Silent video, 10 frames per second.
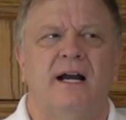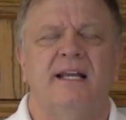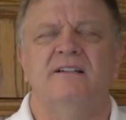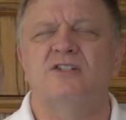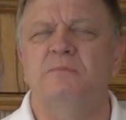
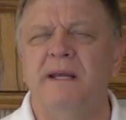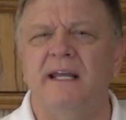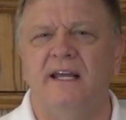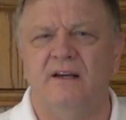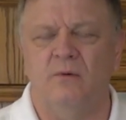in
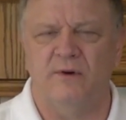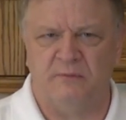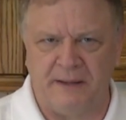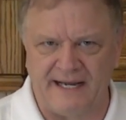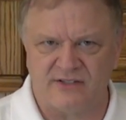speaking
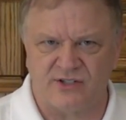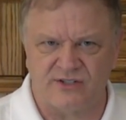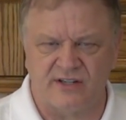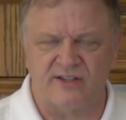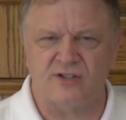with
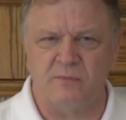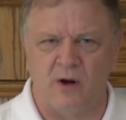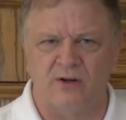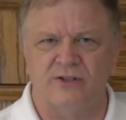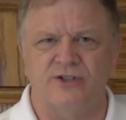pastors of the
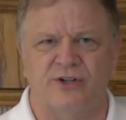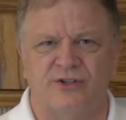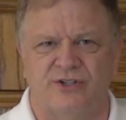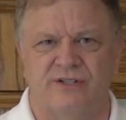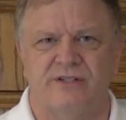smaller
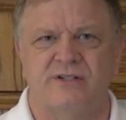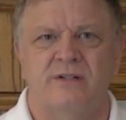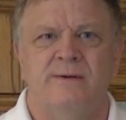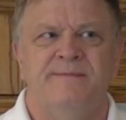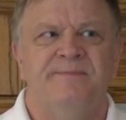churches,
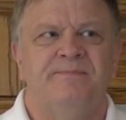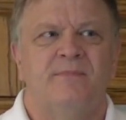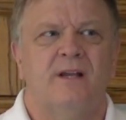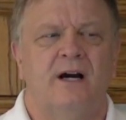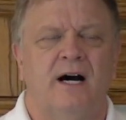
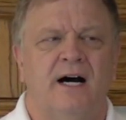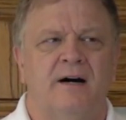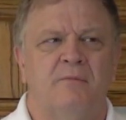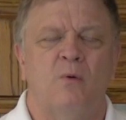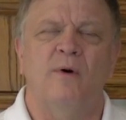
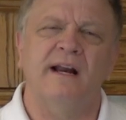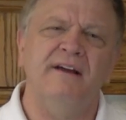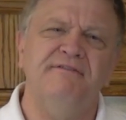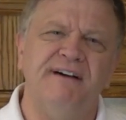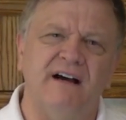what
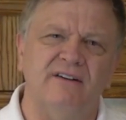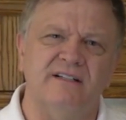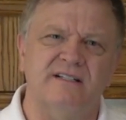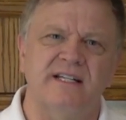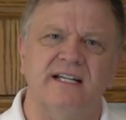I've found
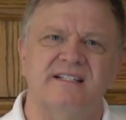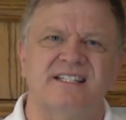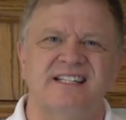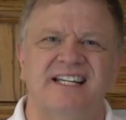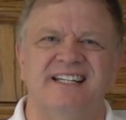is
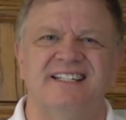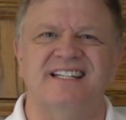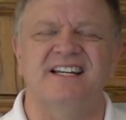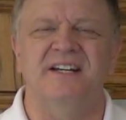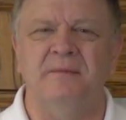this,
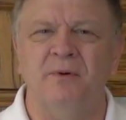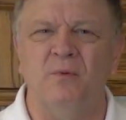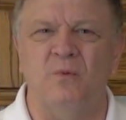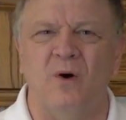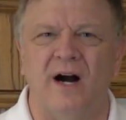is number
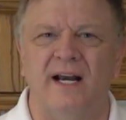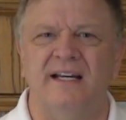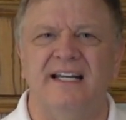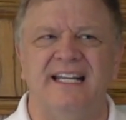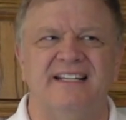
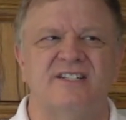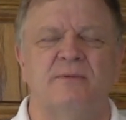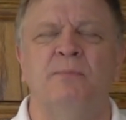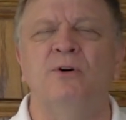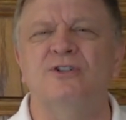one is
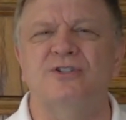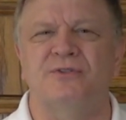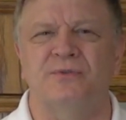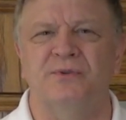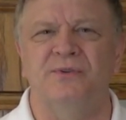to push
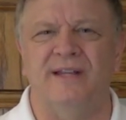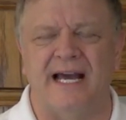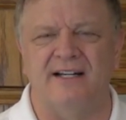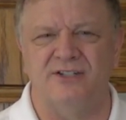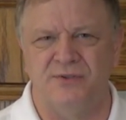through
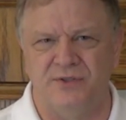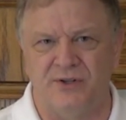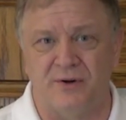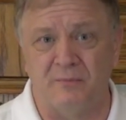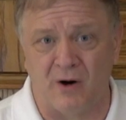that
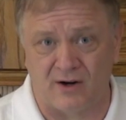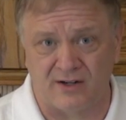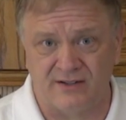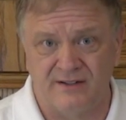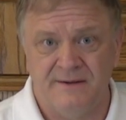2-year
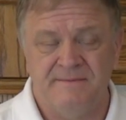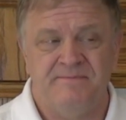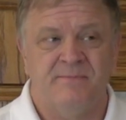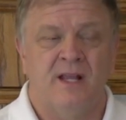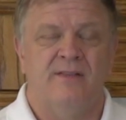mark.
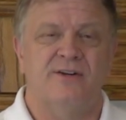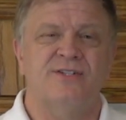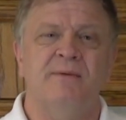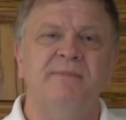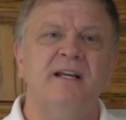There's
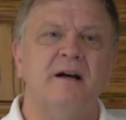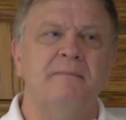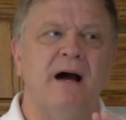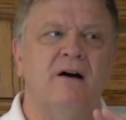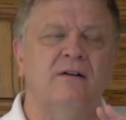something
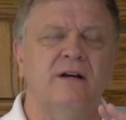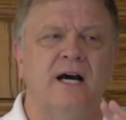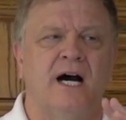about,